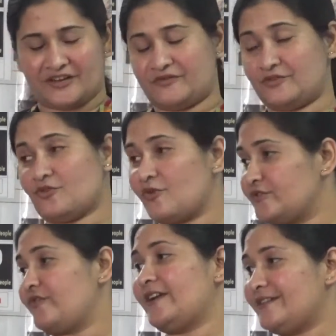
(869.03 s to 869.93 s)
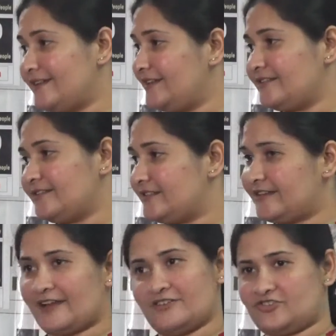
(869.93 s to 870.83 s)
If you don't find any other
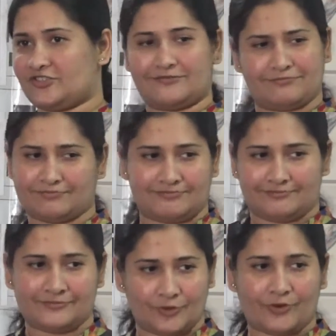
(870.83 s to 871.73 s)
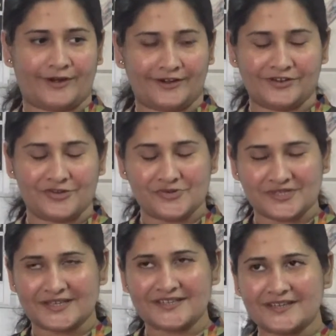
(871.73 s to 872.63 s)
analogy, go ahead and use
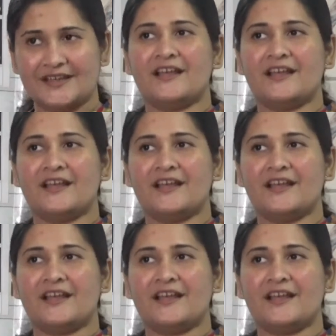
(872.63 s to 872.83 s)
it.